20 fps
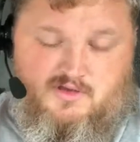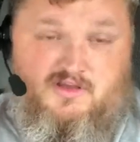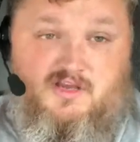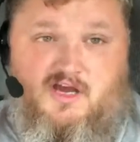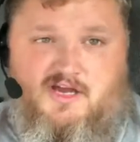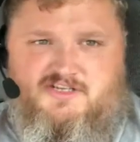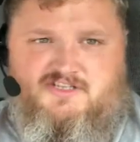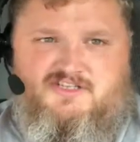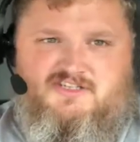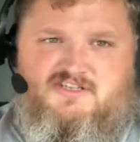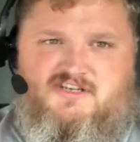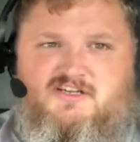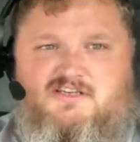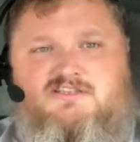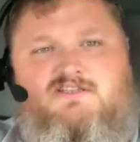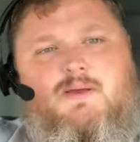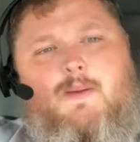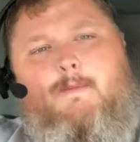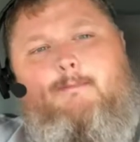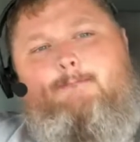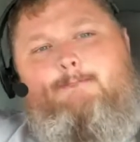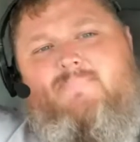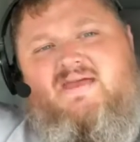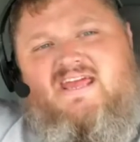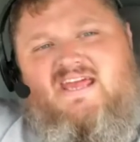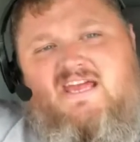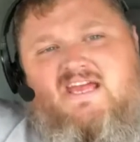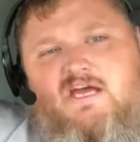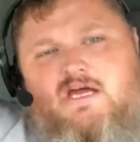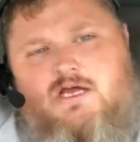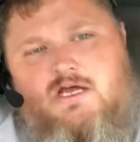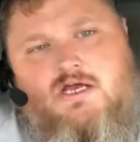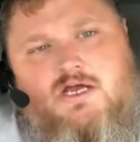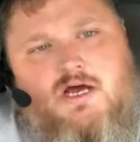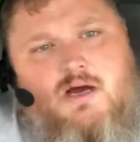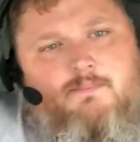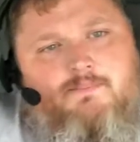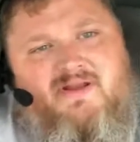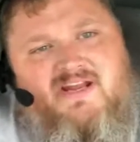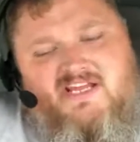Not just us big
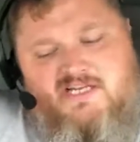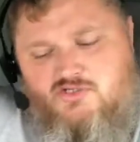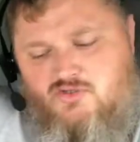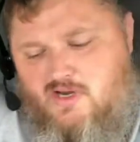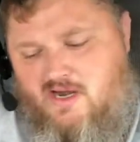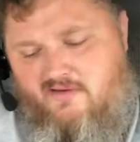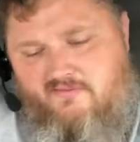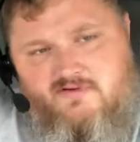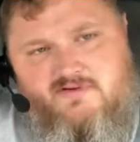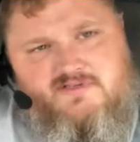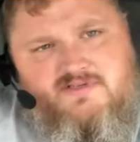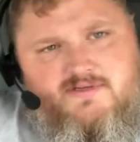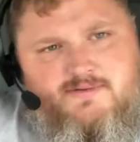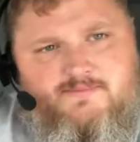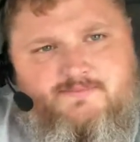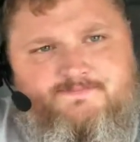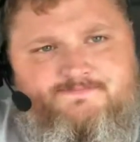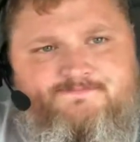company drivers.